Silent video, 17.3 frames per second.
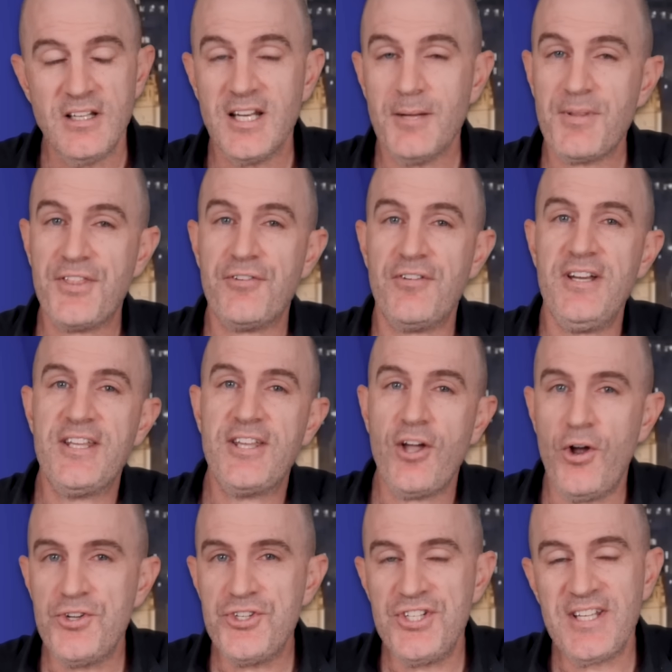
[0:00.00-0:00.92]
Number three,
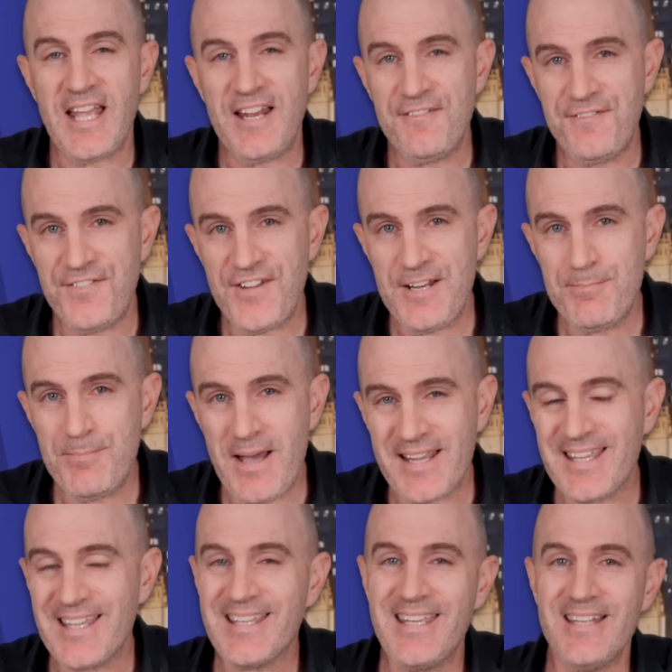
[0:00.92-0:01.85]
coaching and
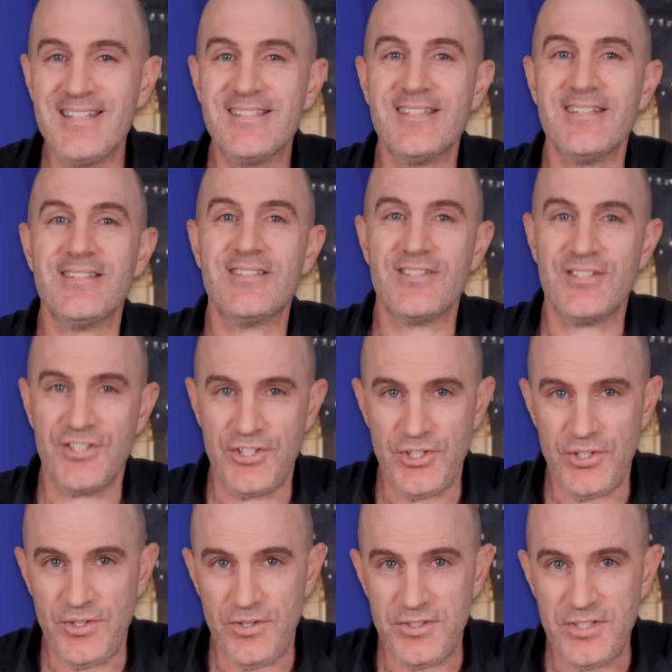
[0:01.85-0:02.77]
feedback gets
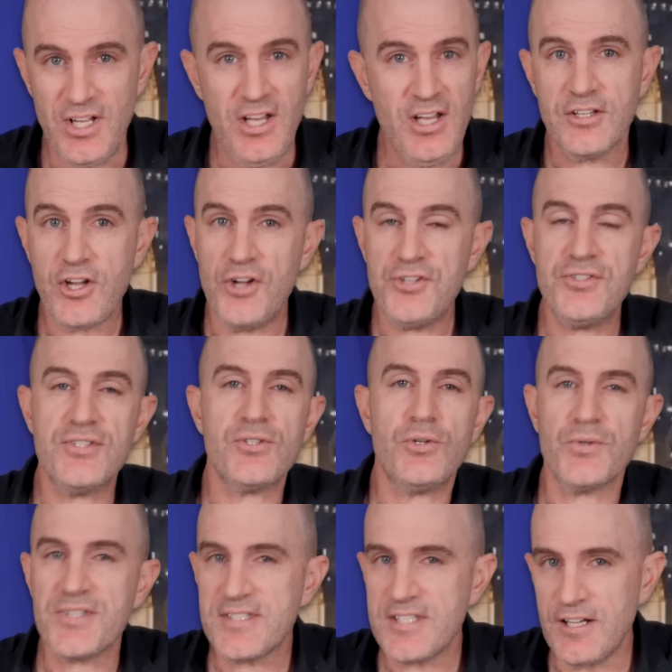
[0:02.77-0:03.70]
skewed. Coaches
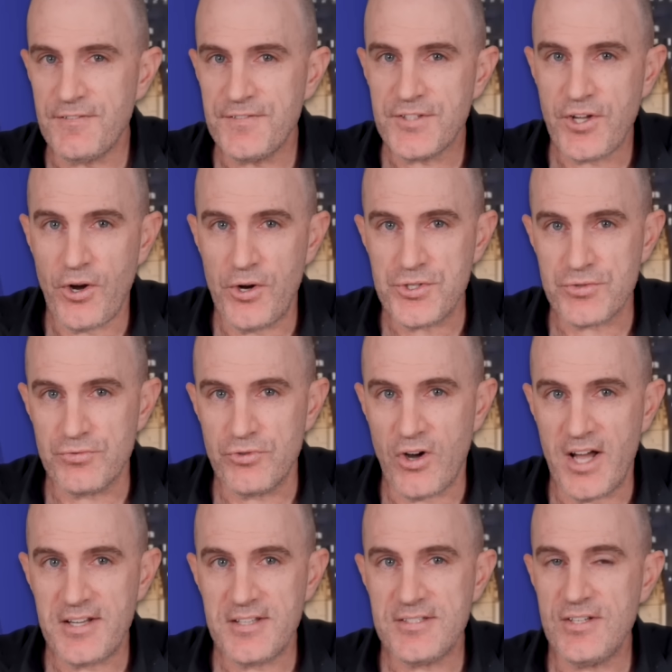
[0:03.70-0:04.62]
or self coach
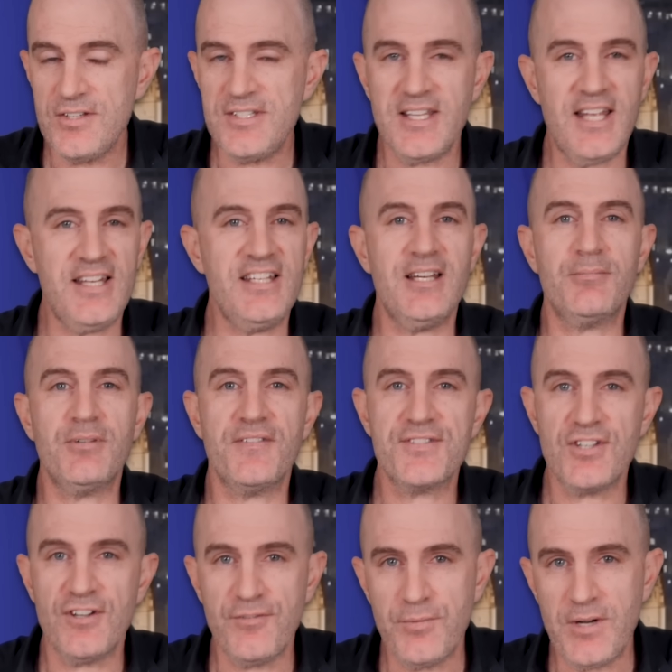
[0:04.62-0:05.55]
riders using any number
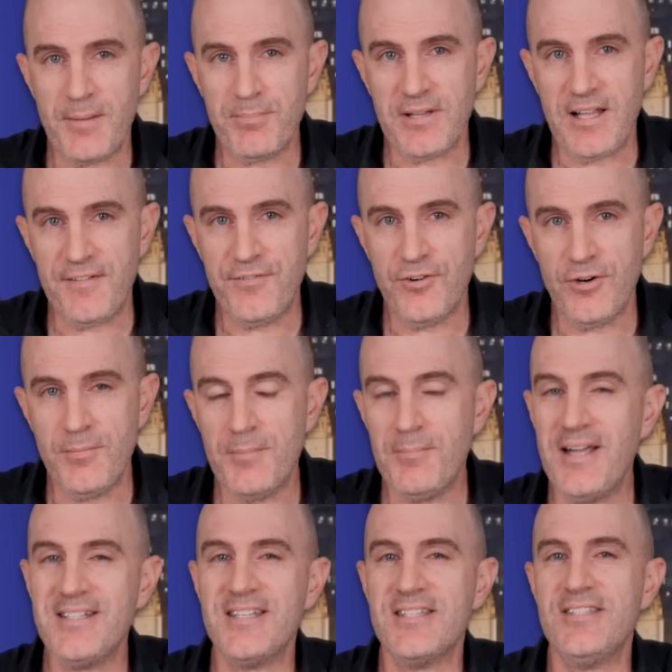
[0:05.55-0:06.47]
of software platform
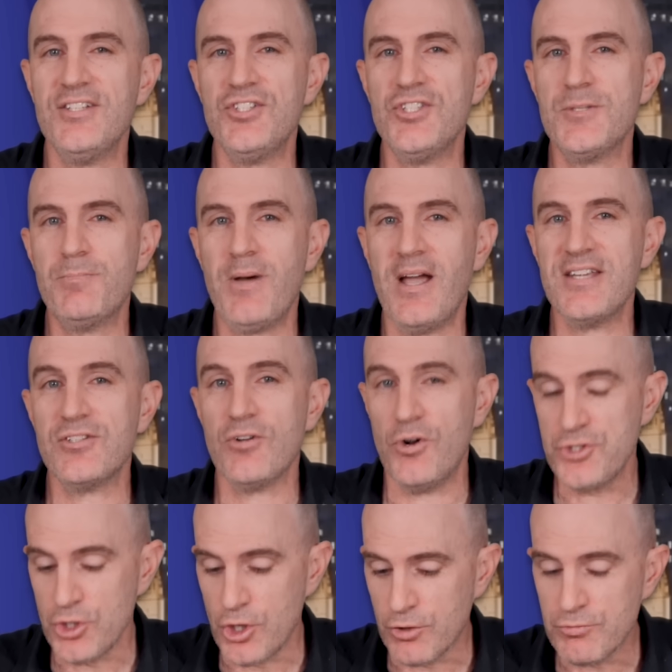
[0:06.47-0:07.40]
make decisions based
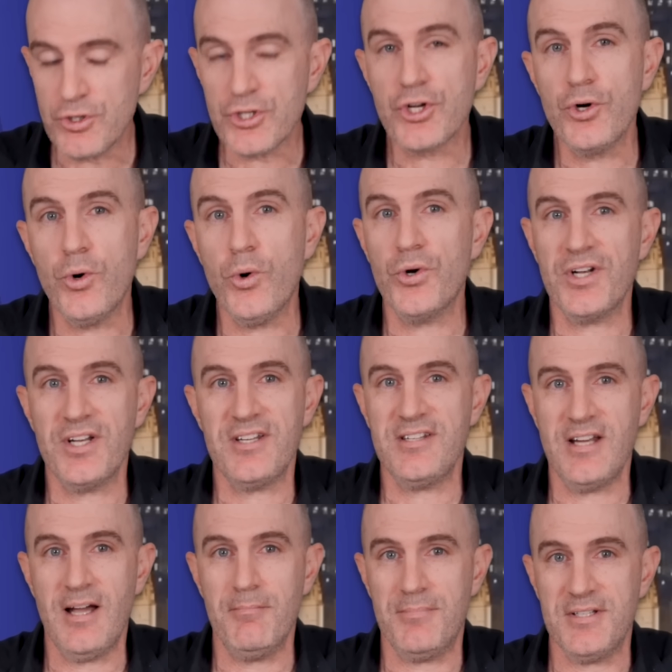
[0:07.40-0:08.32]
on your
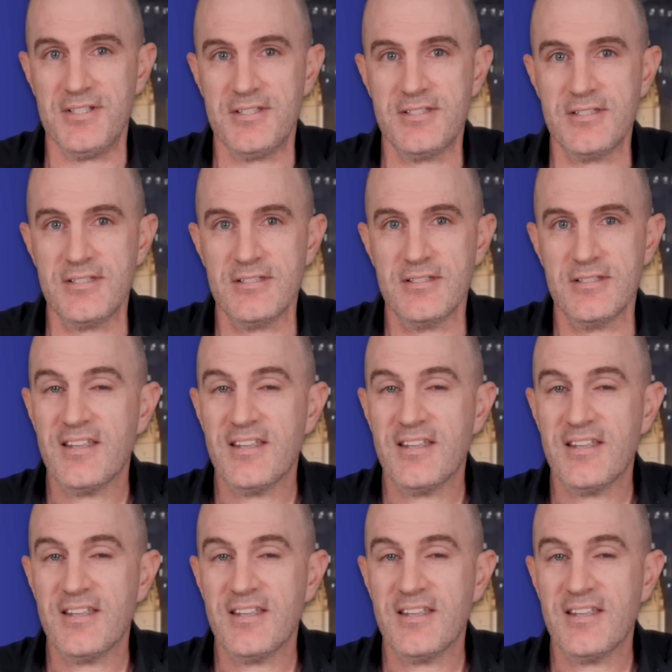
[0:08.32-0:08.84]
recorded numbers.